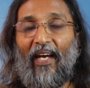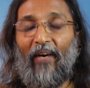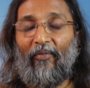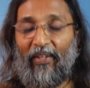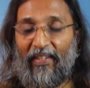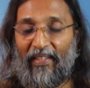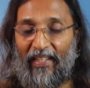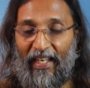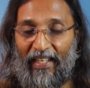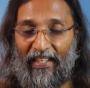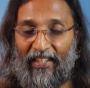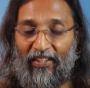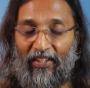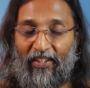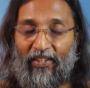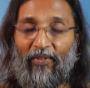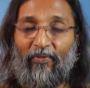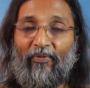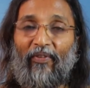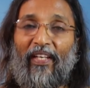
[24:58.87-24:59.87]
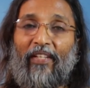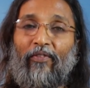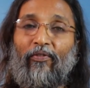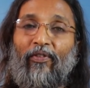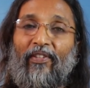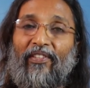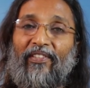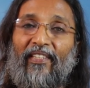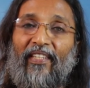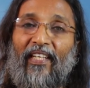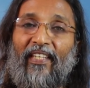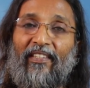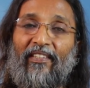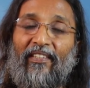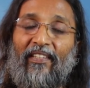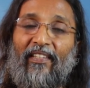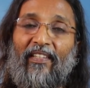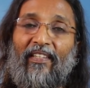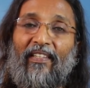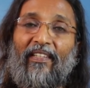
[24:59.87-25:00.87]
Our current wakeful
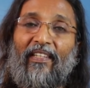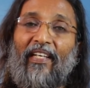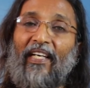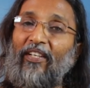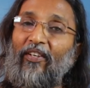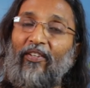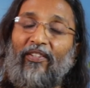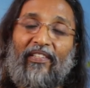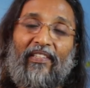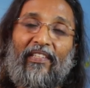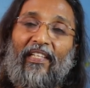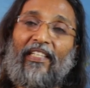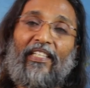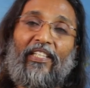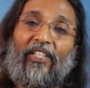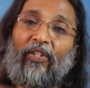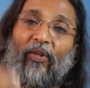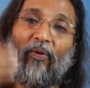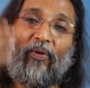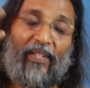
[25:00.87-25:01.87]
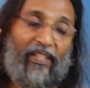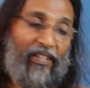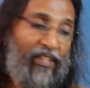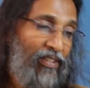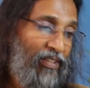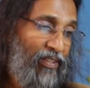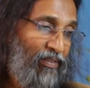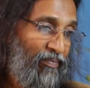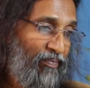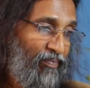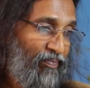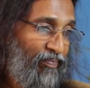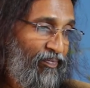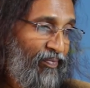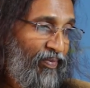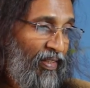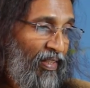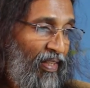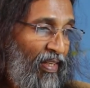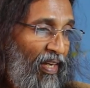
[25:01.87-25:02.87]
state, cannot really know it,
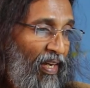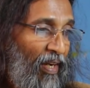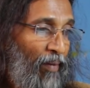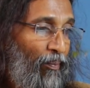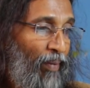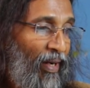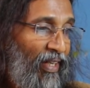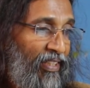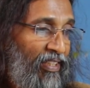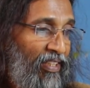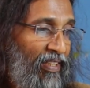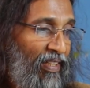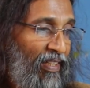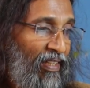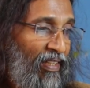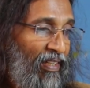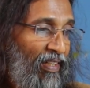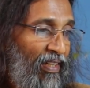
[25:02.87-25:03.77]
but